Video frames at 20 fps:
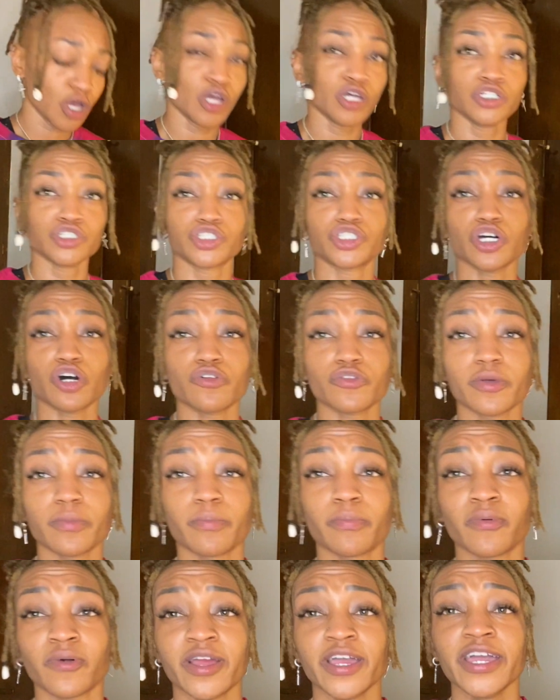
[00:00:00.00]
So the
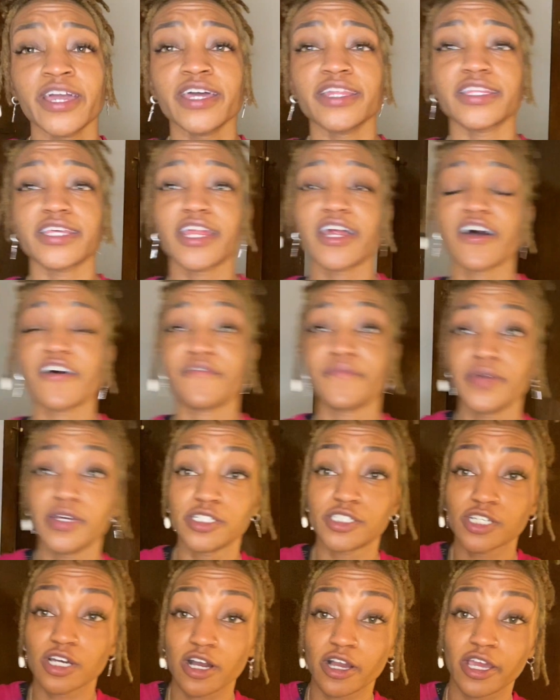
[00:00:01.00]
brand that I've been
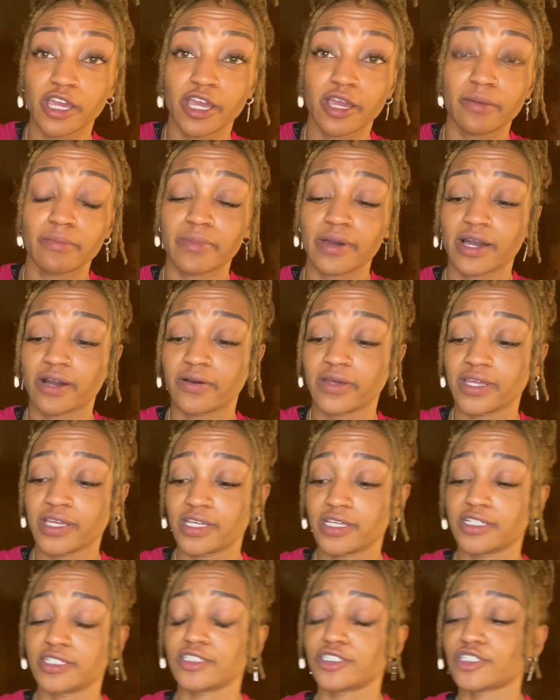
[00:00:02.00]
talking about
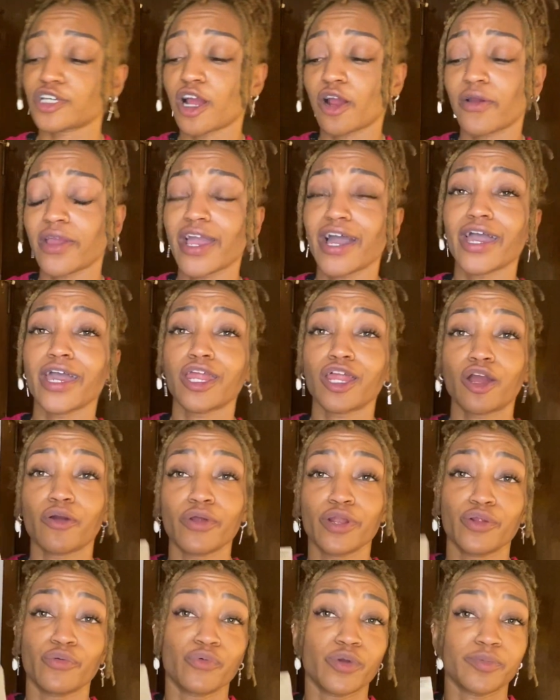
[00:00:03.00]
is, sorry, I had
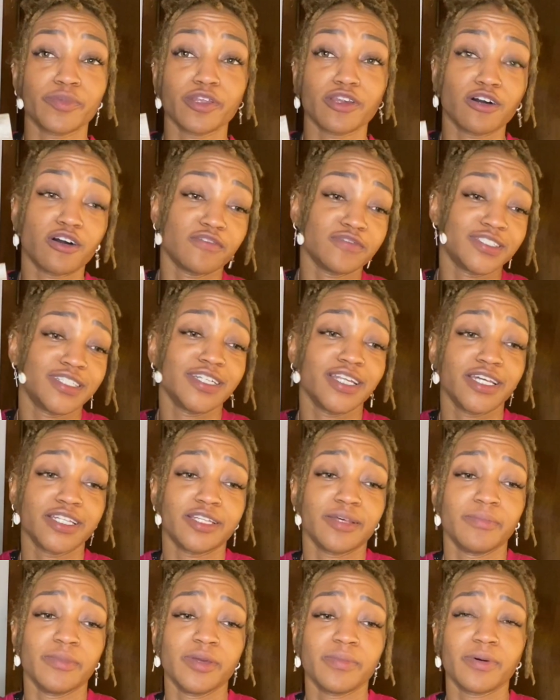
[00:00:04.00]
already ripped it off to let the
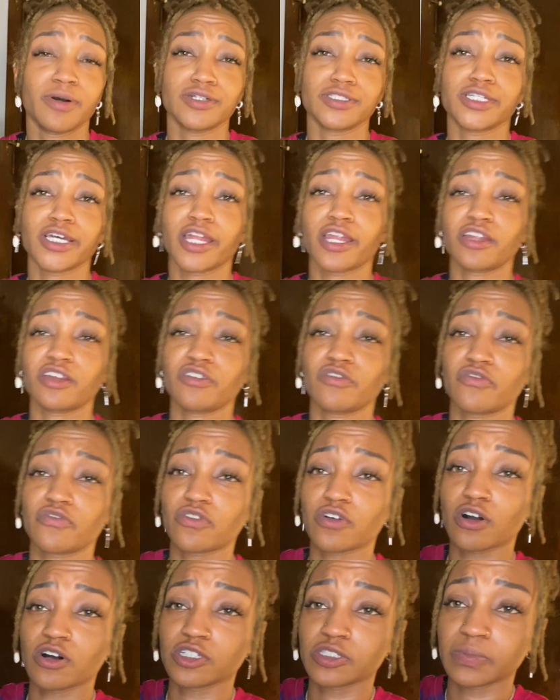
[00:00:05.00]
meatballs kind of
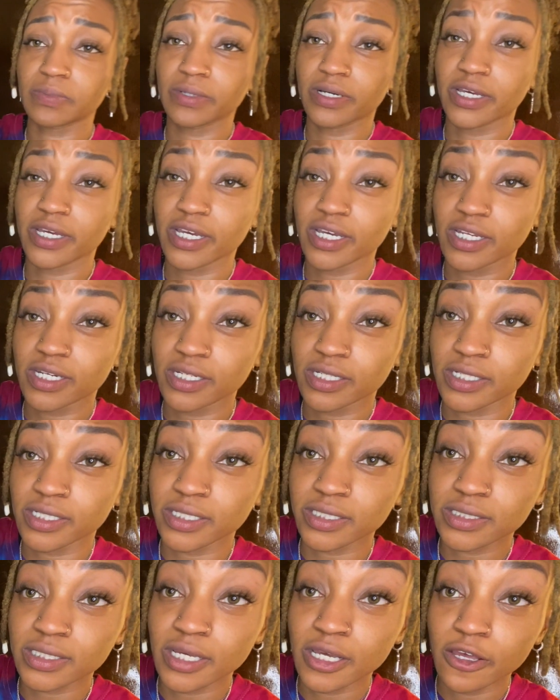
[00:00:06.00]
defrost, but it
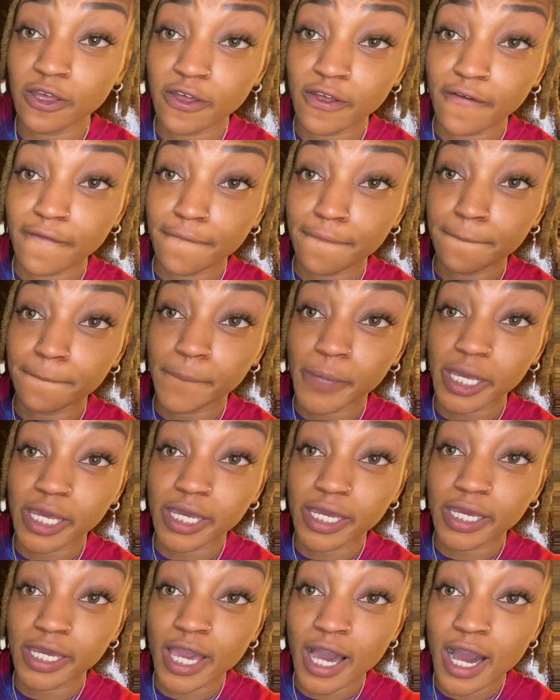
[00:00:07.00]
is
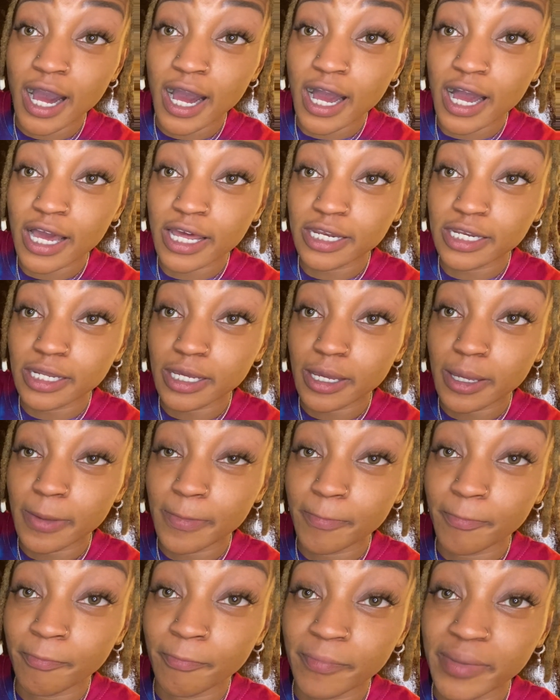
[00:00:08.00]
Beyond
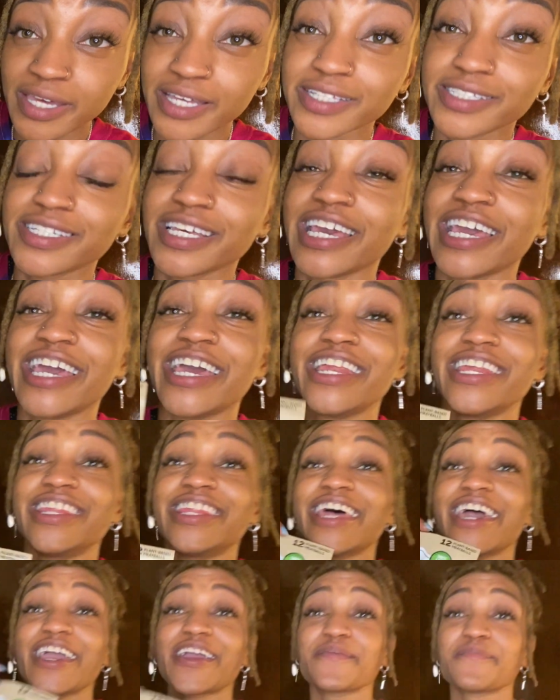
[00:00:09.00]
Meat, and
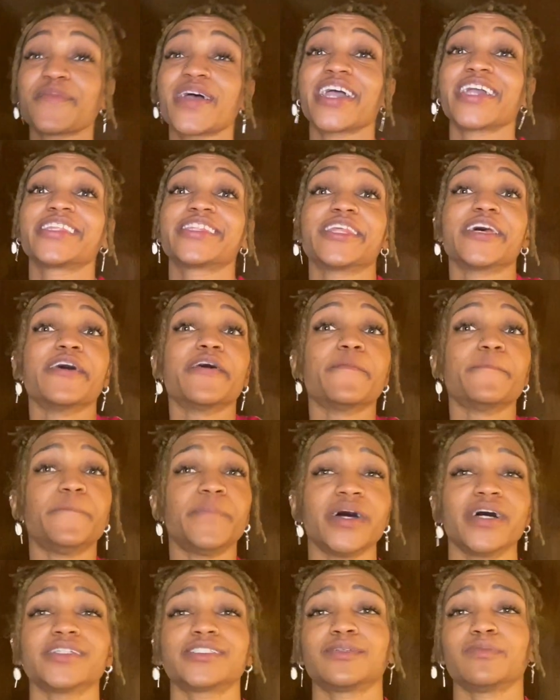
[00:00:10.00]
they make the
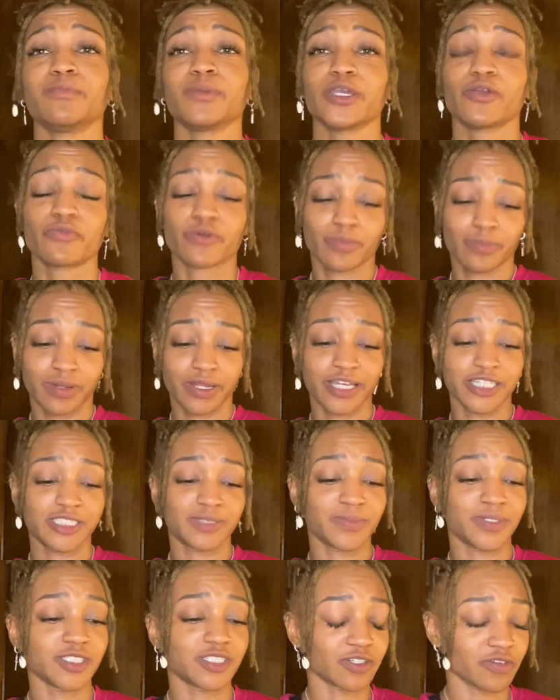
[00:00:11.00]
best meat
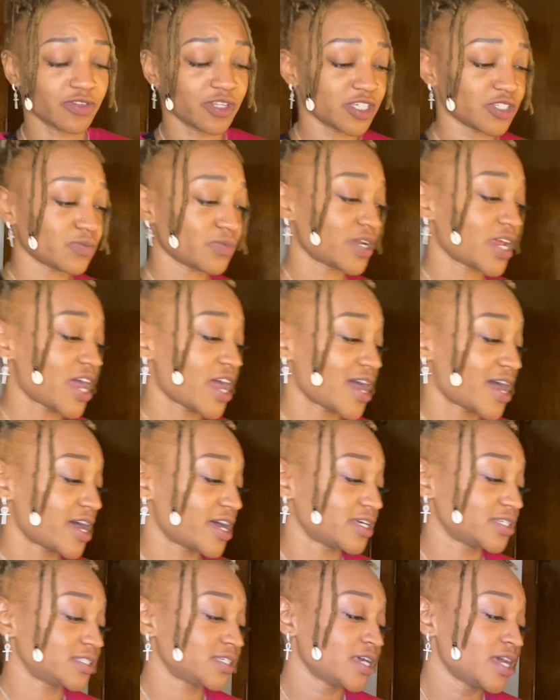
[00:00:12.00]
replacement. So this one
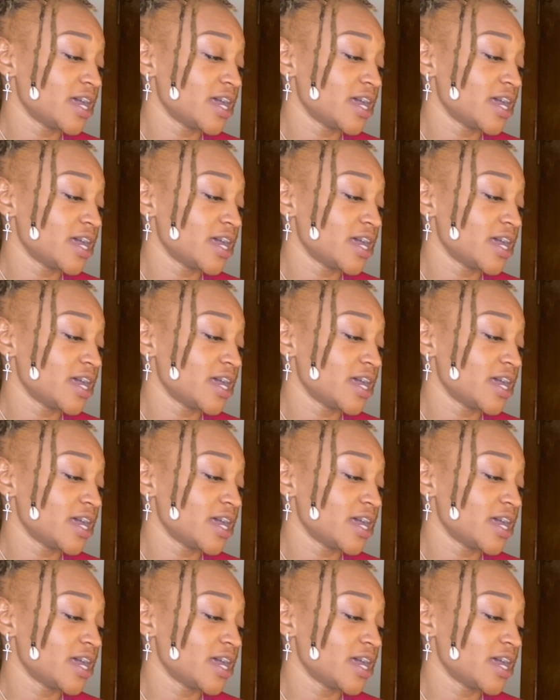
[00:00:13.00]
has